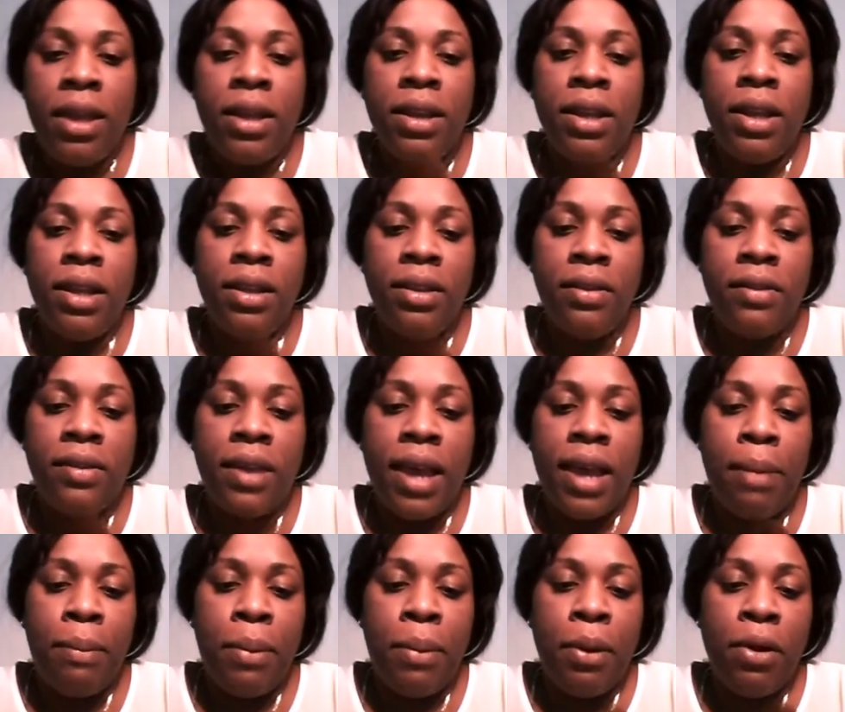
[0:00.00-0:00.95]
Then you
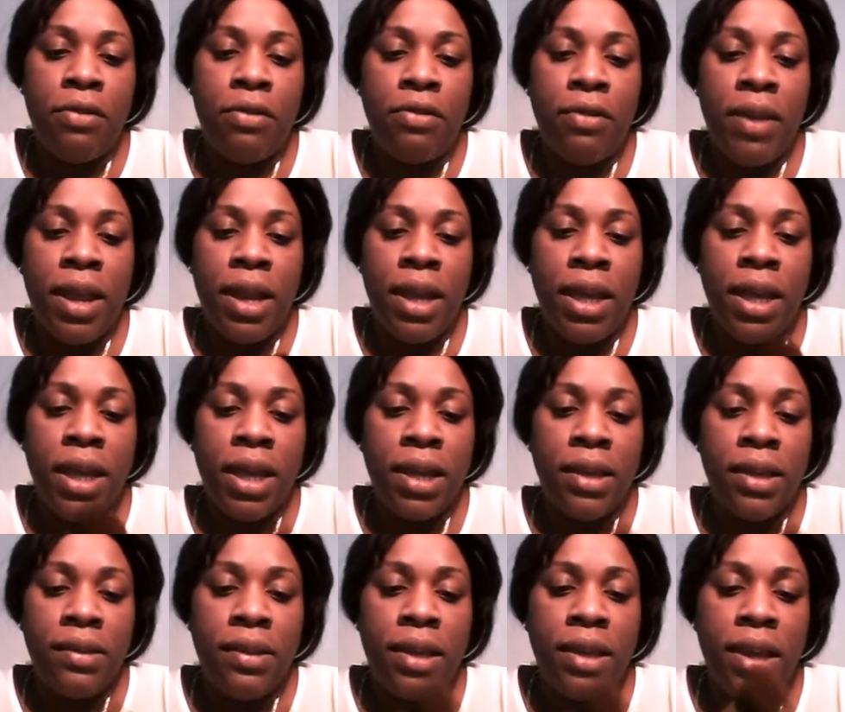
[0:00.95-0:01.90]
tap off any
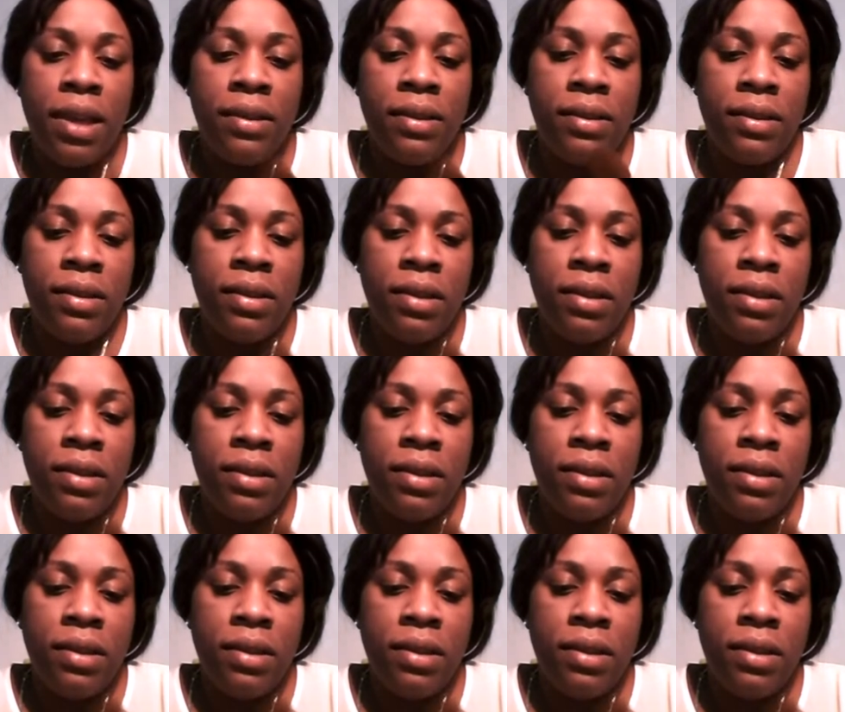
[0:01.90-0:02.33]
excess,